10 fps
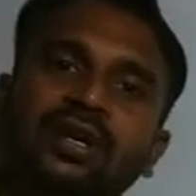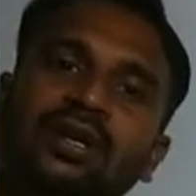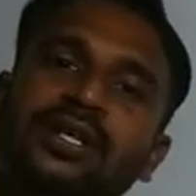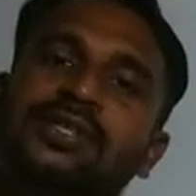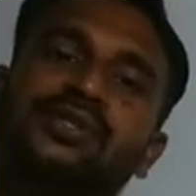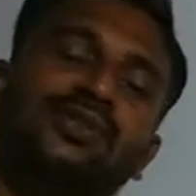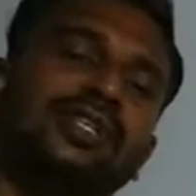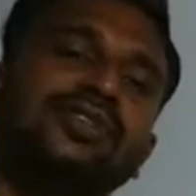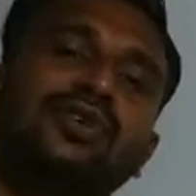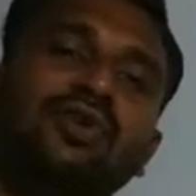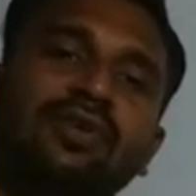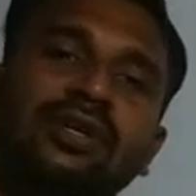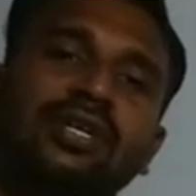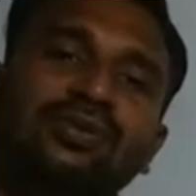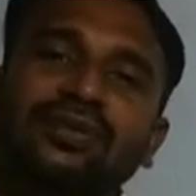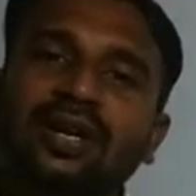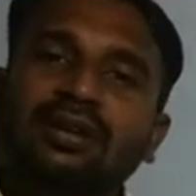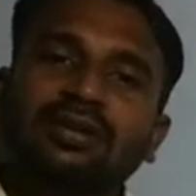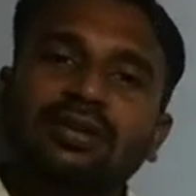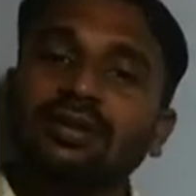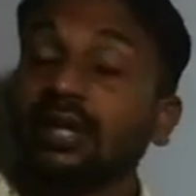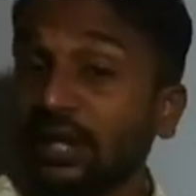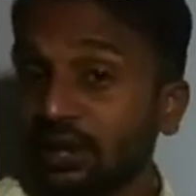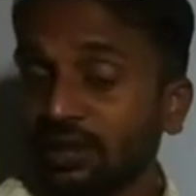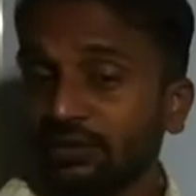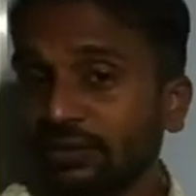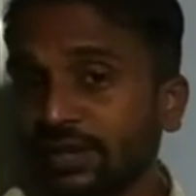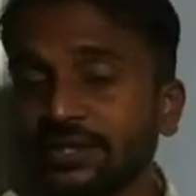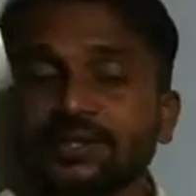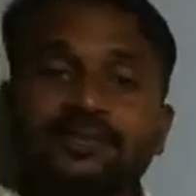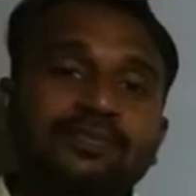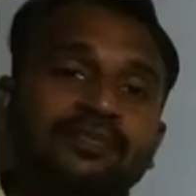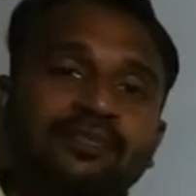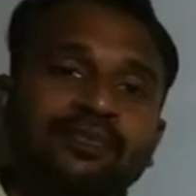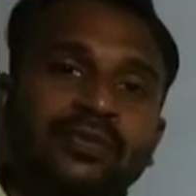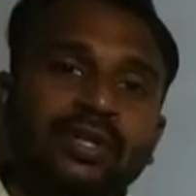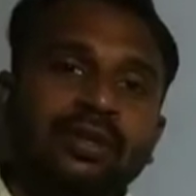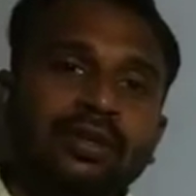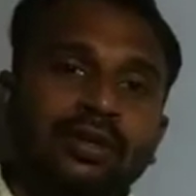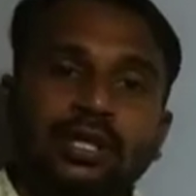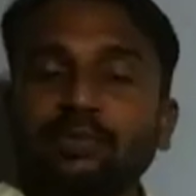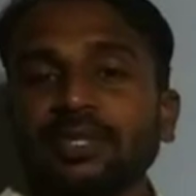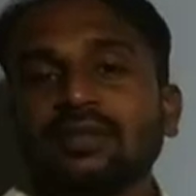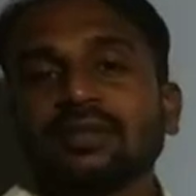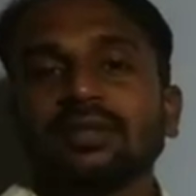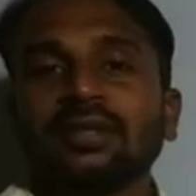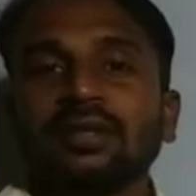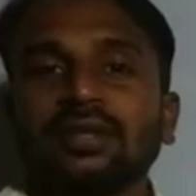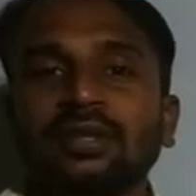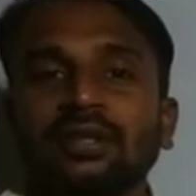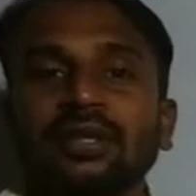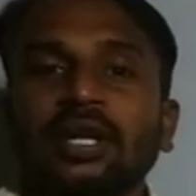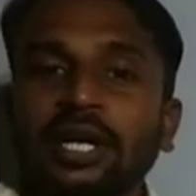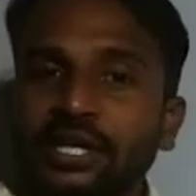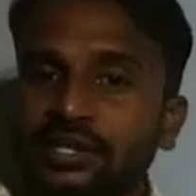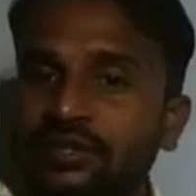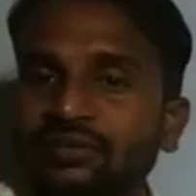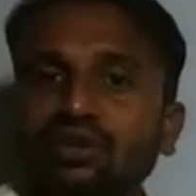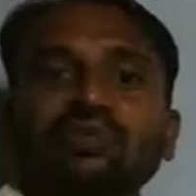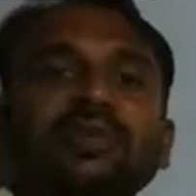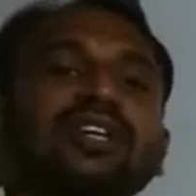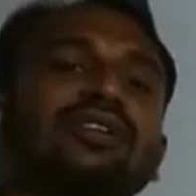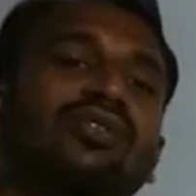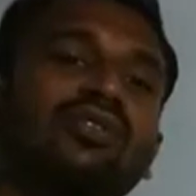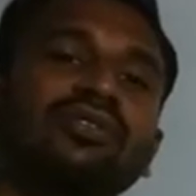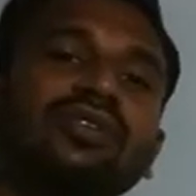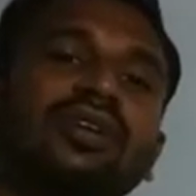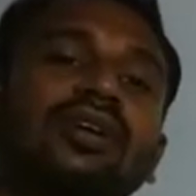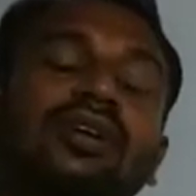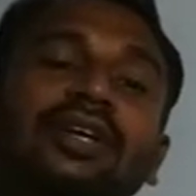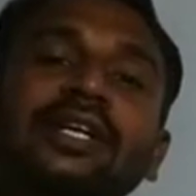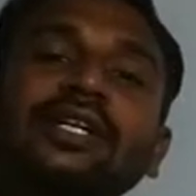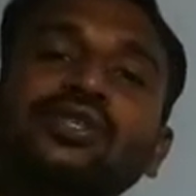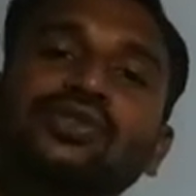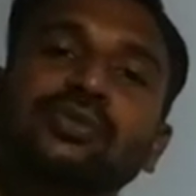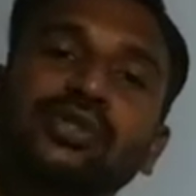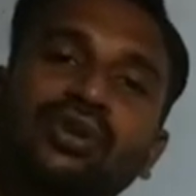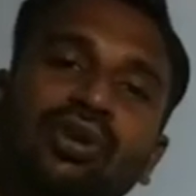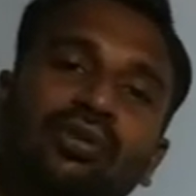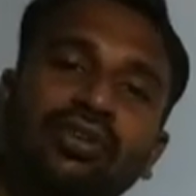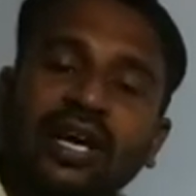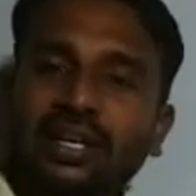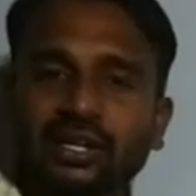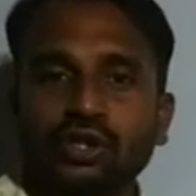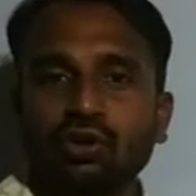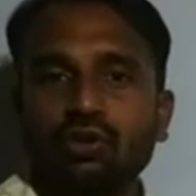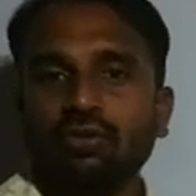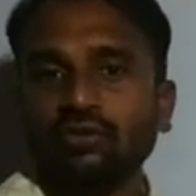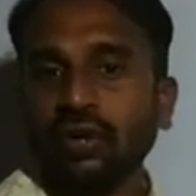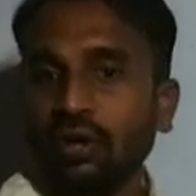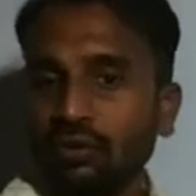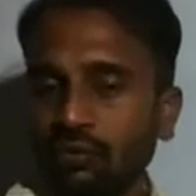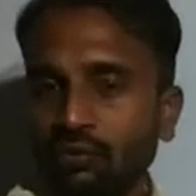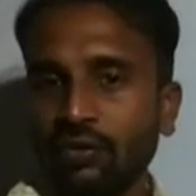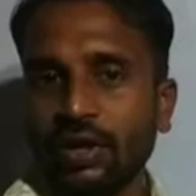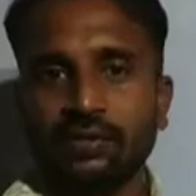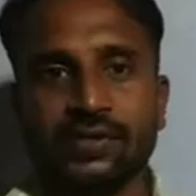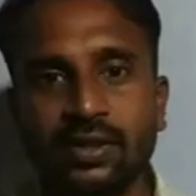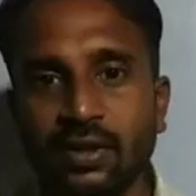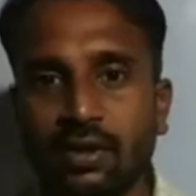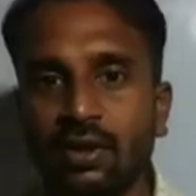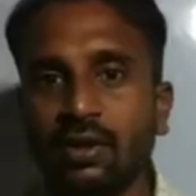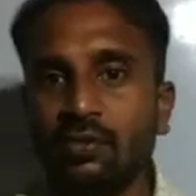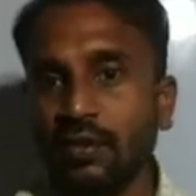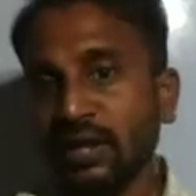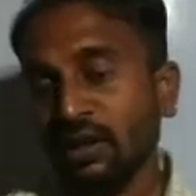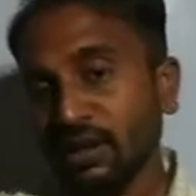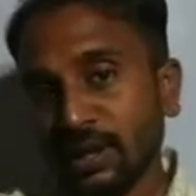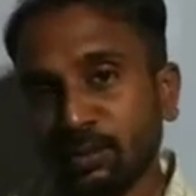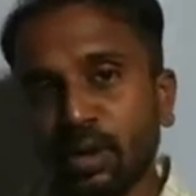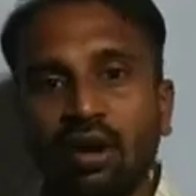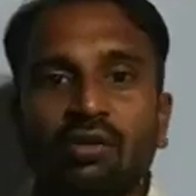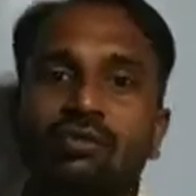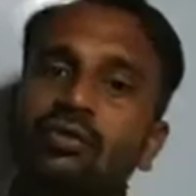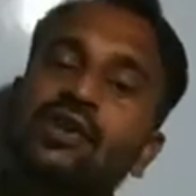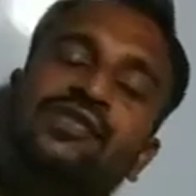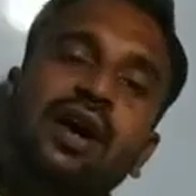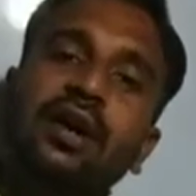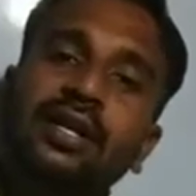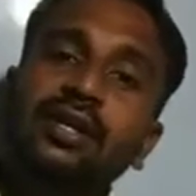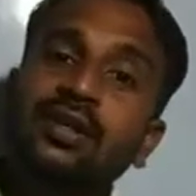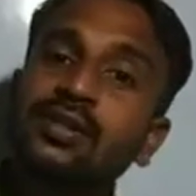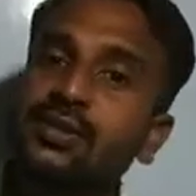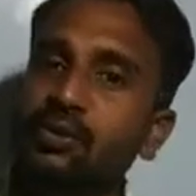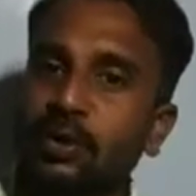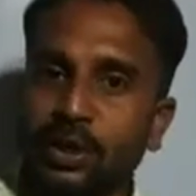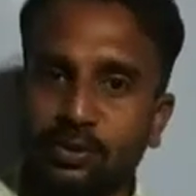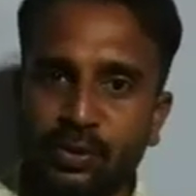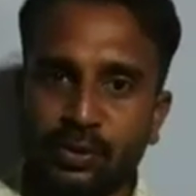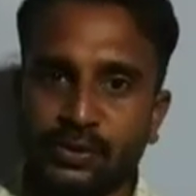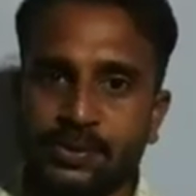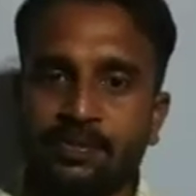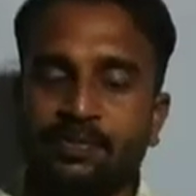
Dear students, you already know that interference. It means it is a phenomenon of redistribution of energy of waves when number of waves are in a superimpose.